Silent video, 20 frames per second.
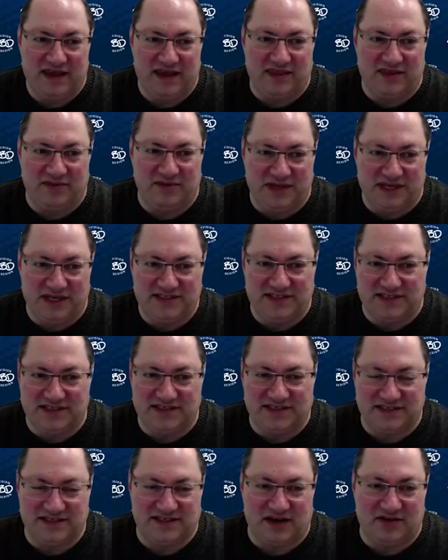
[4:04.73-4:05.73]
And the
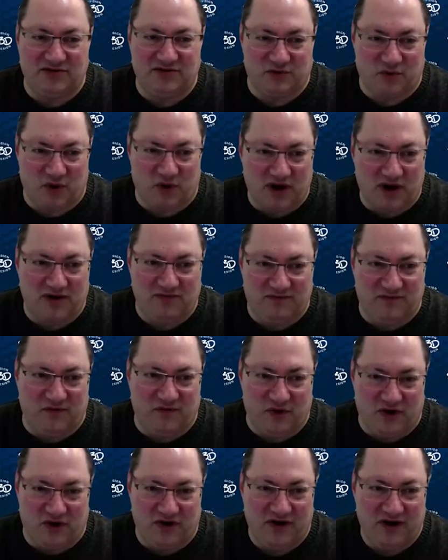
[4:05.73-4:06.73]
businesses I was working
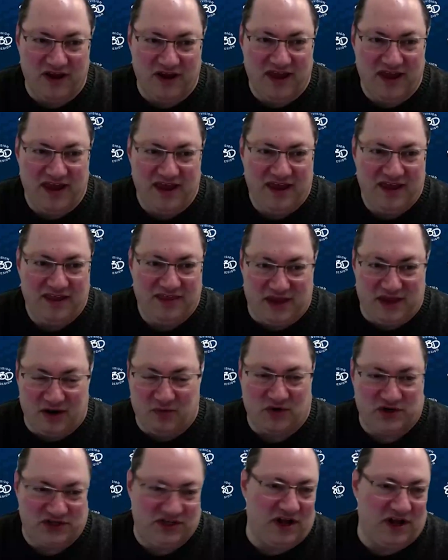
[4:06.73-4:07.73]
for, they
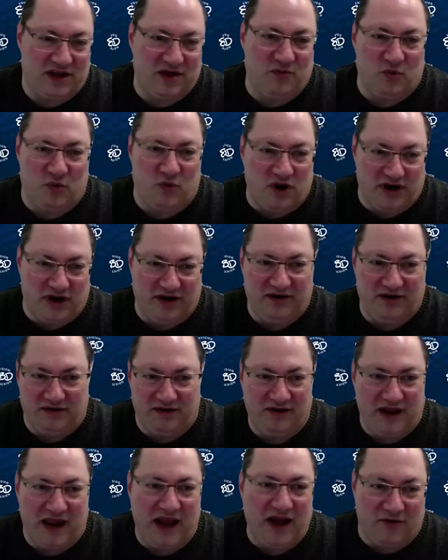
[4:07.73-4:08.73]
were stuck in one
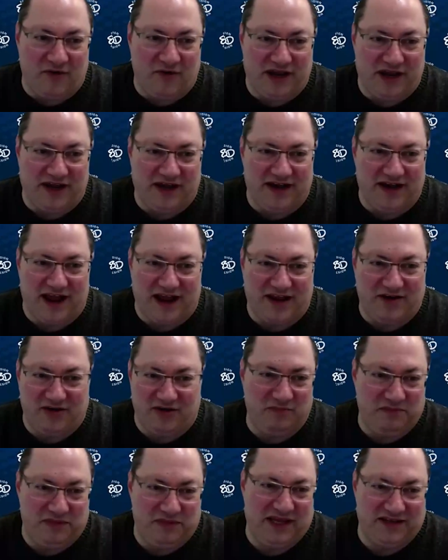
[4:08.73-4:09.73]
area, and I
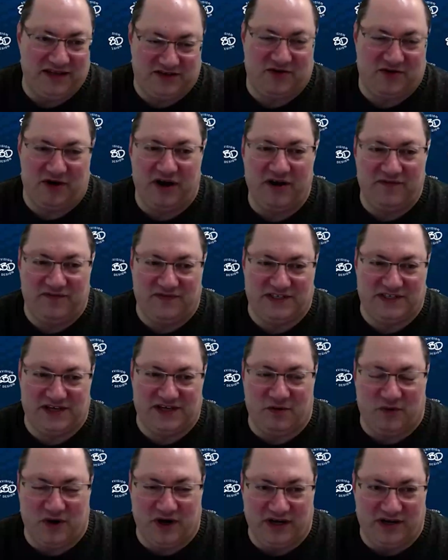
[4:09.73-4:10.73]
couldn't be as creative as
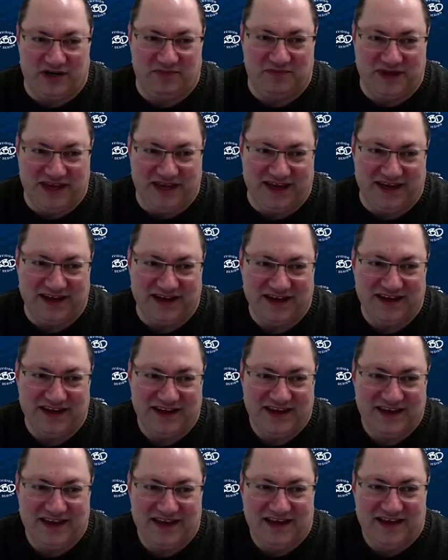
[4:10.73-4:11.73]
I wanted to be.
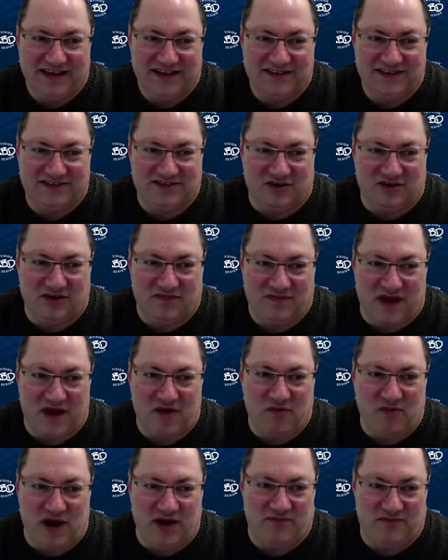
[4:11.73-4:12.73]
So if
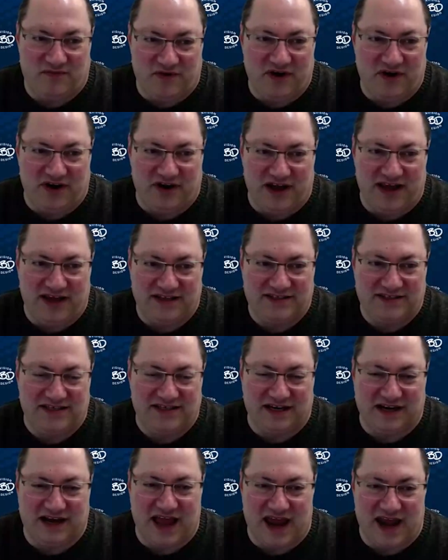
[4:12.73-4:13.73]
I went freelance
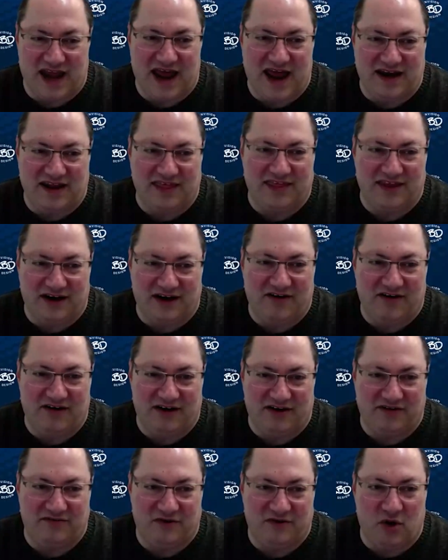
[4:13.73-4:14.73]
and got out of there
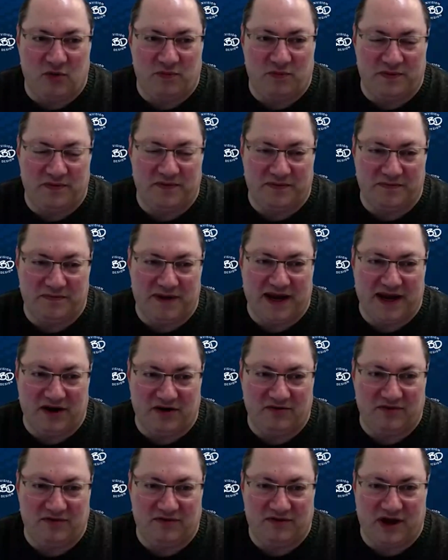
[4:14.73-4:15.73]
and opened my
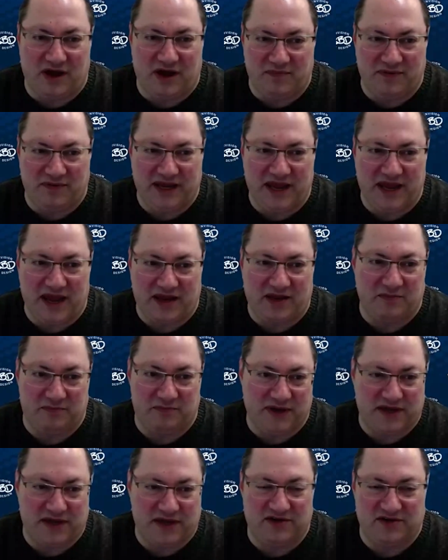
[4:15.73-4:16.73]
own company, I
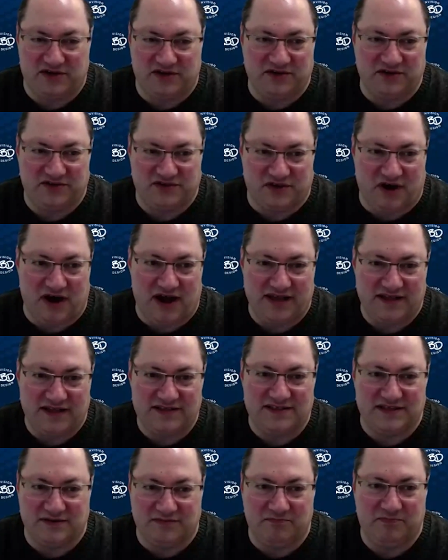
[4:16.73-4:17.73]
could pick and choose
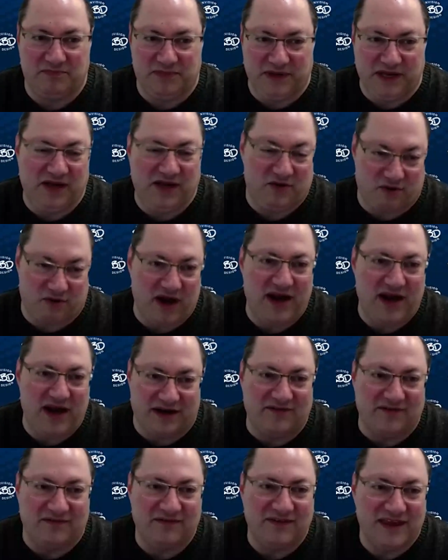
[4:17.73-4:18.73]
clients and be
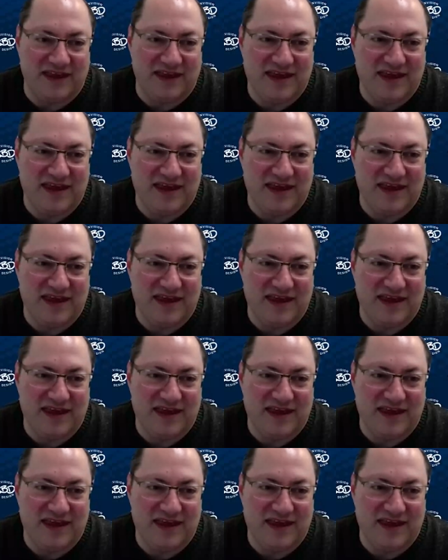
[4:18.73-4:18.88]
creative.